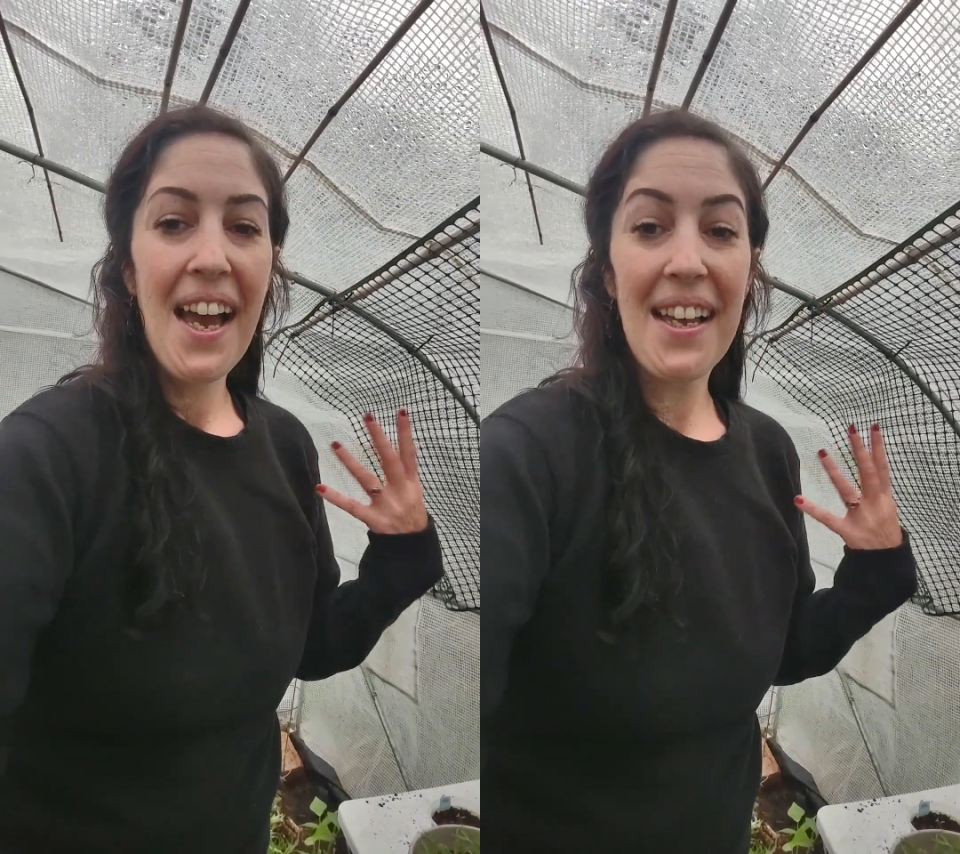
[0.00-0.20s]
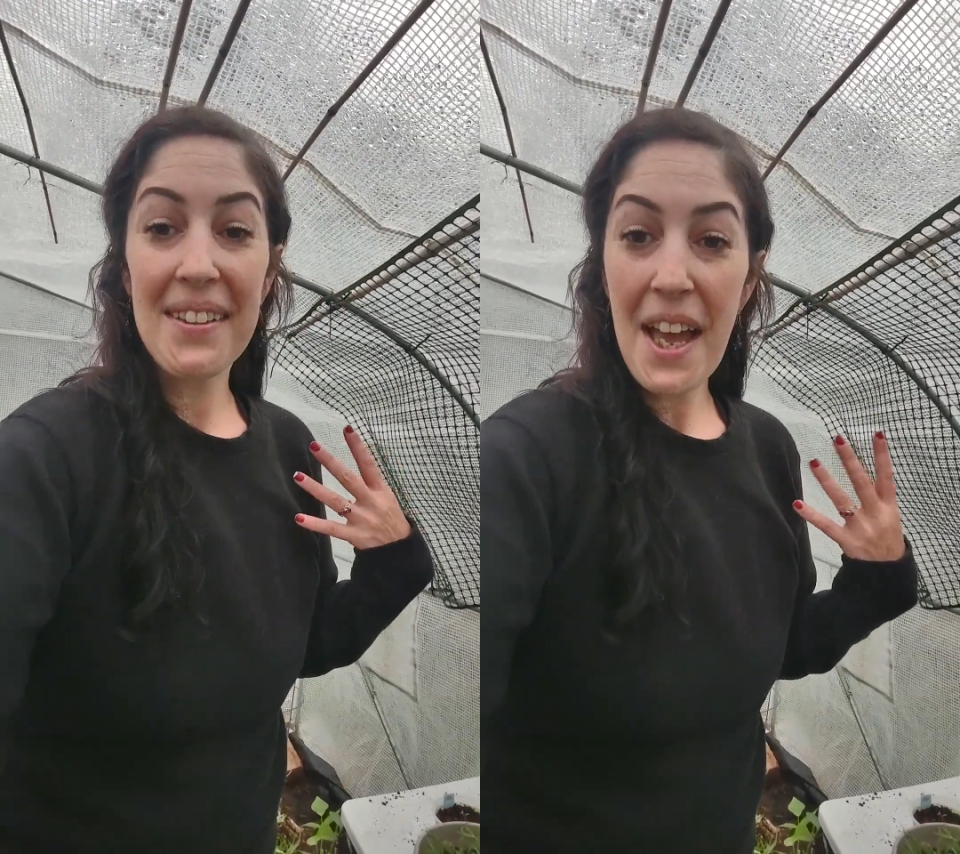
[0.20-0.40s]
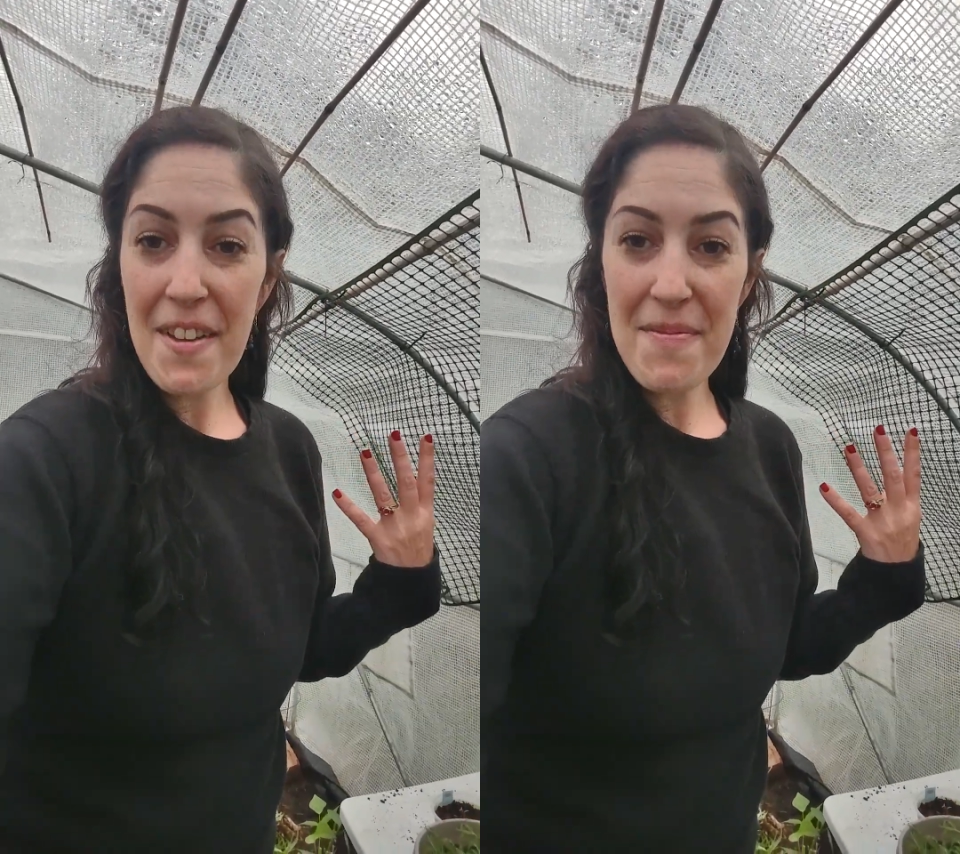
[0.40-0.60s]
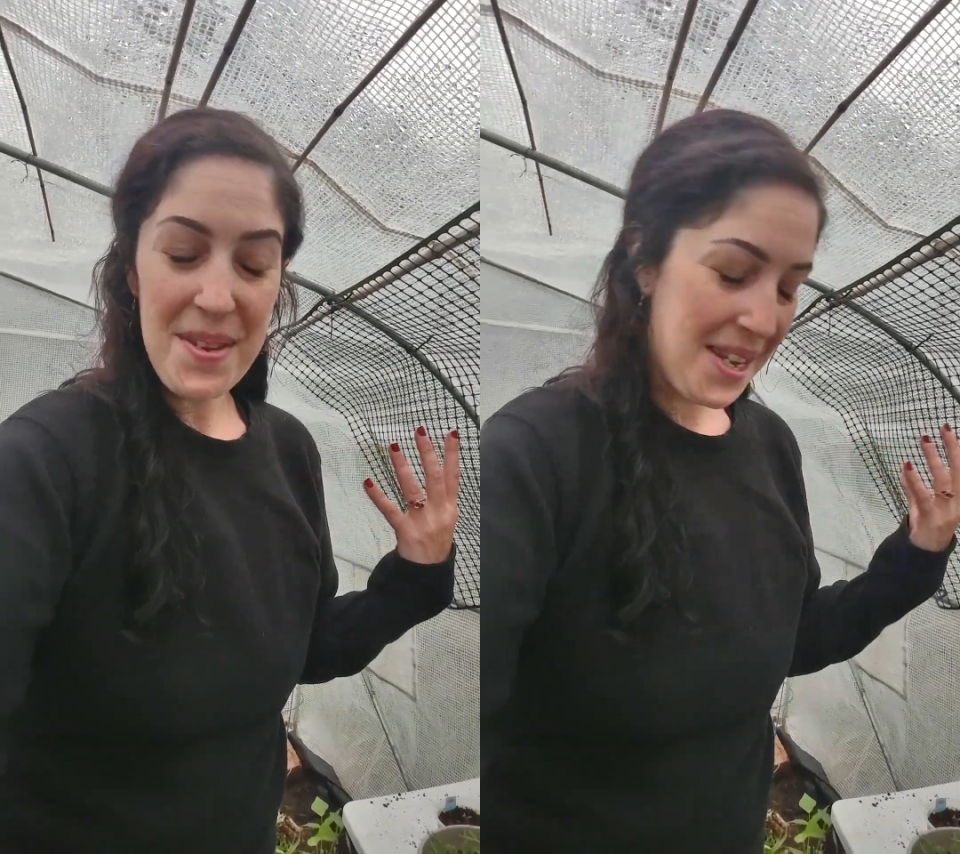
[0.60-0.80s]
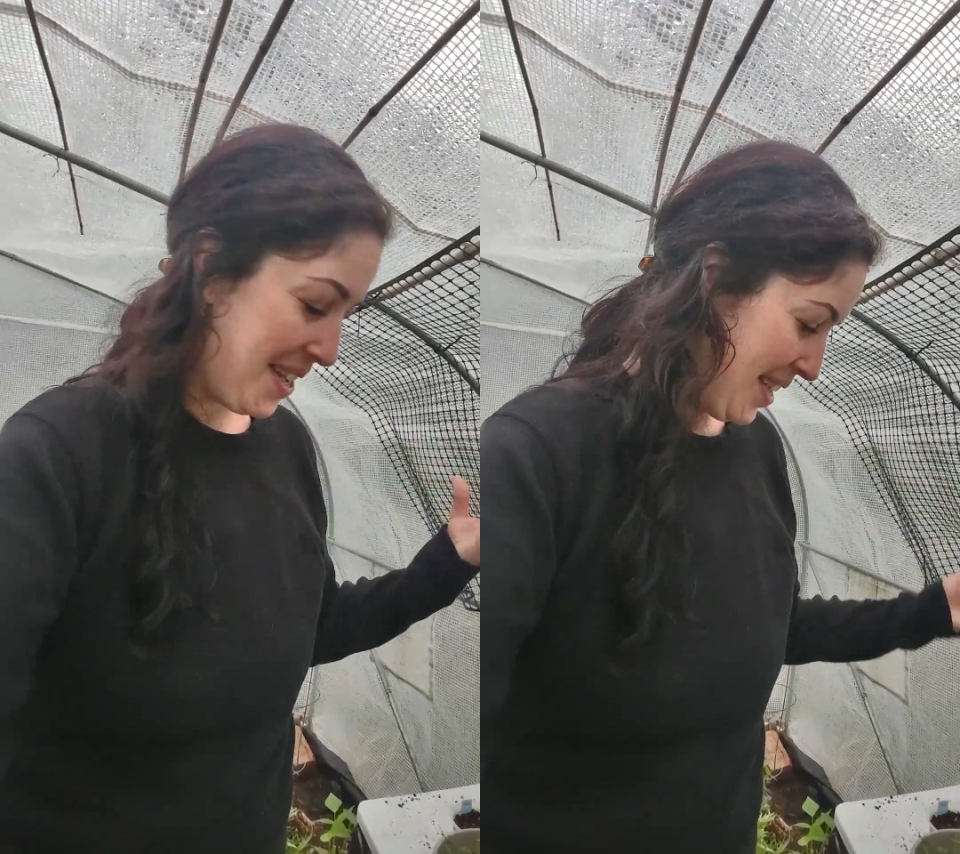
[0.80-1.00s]
I laugh
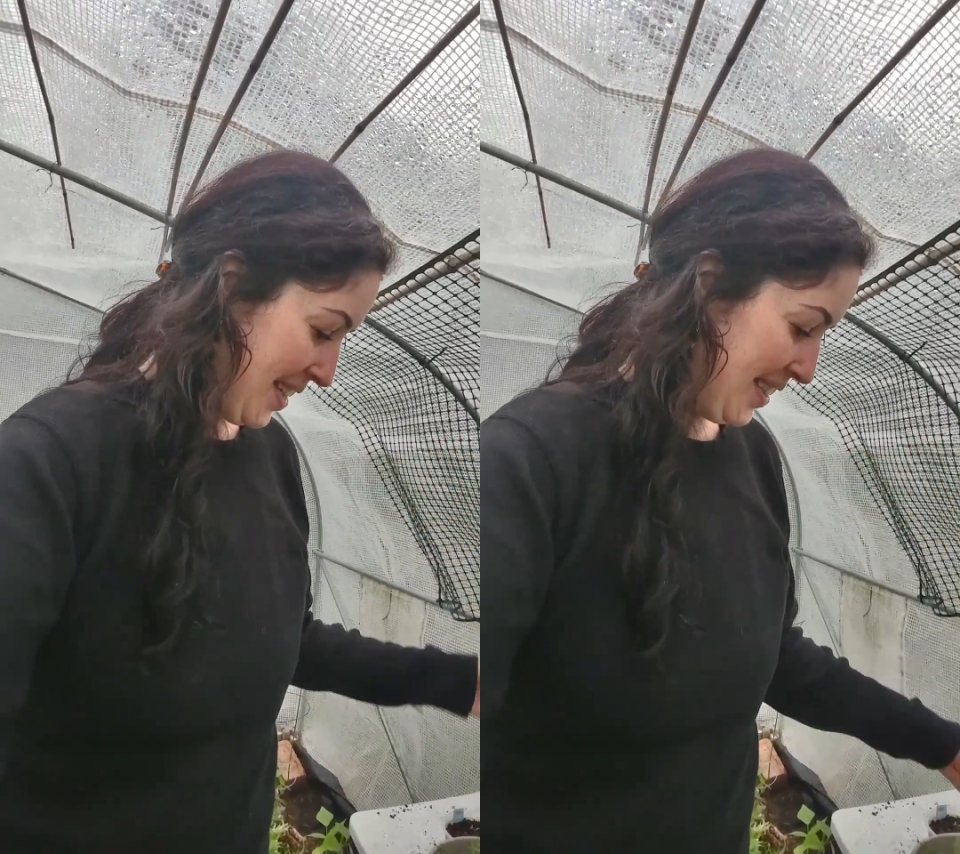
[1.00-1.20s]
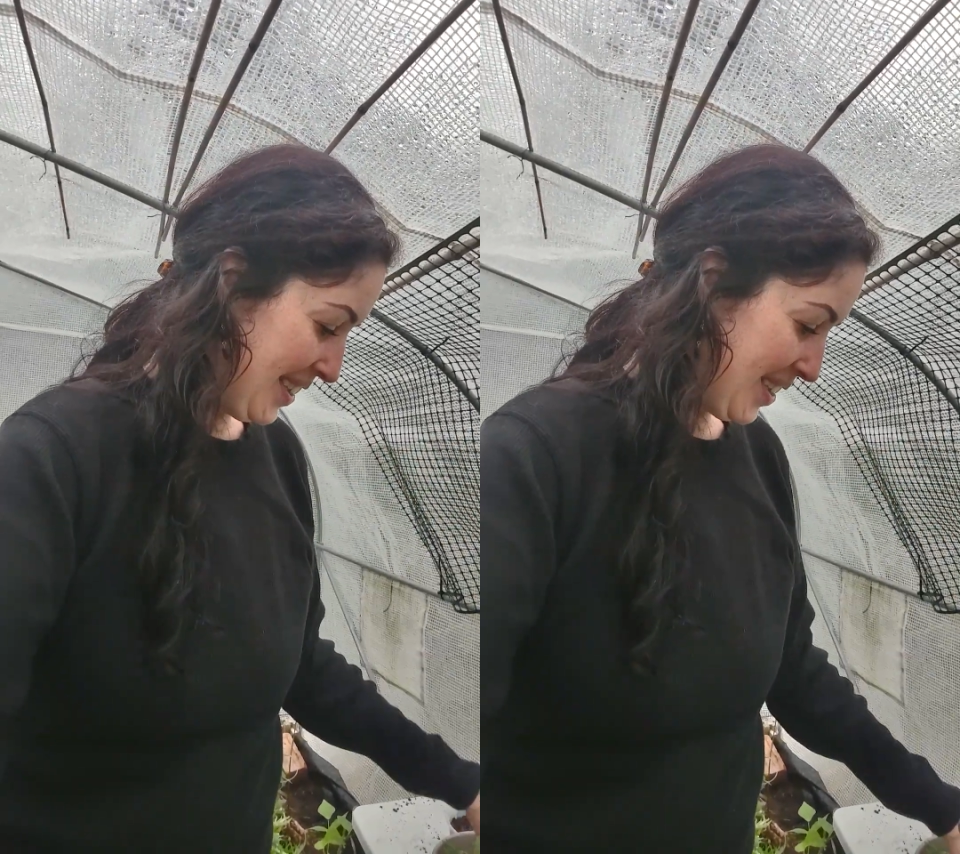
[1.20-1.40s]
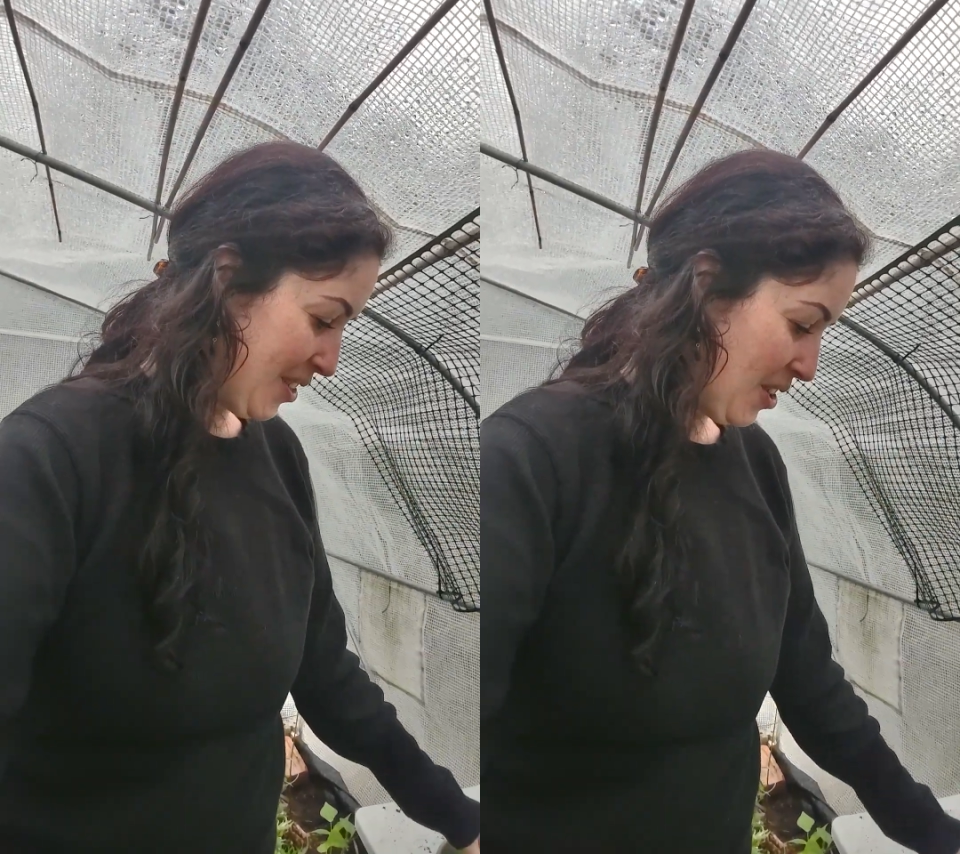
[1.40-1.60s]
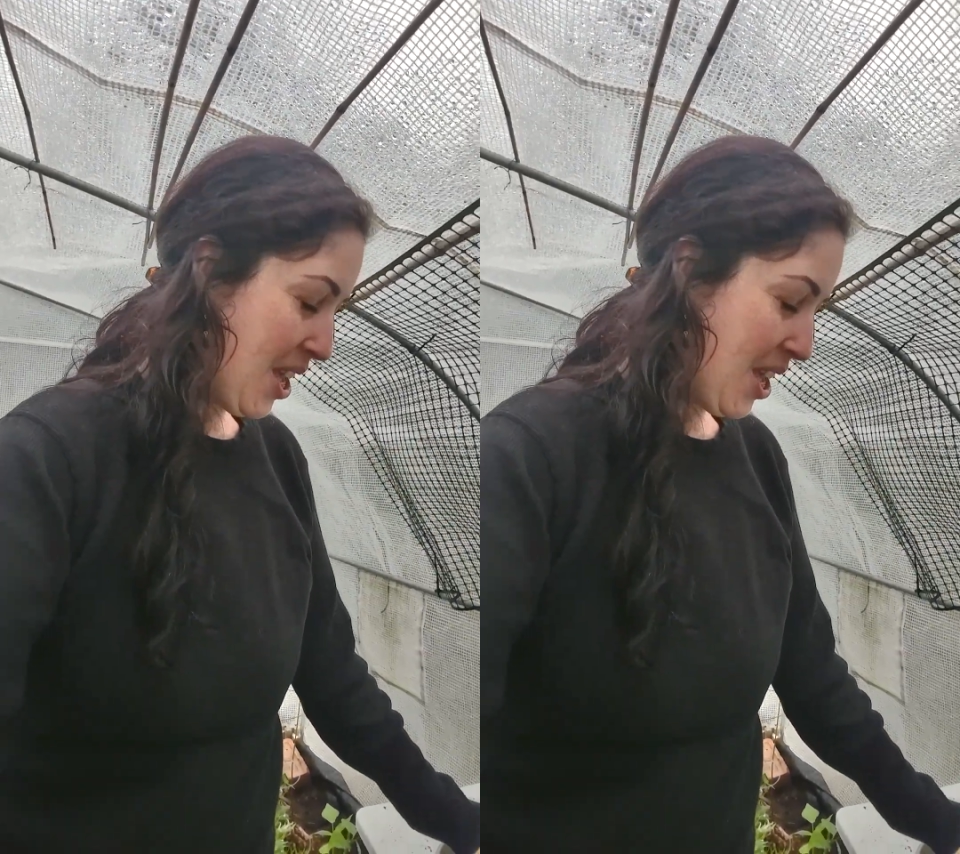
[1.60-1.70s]
because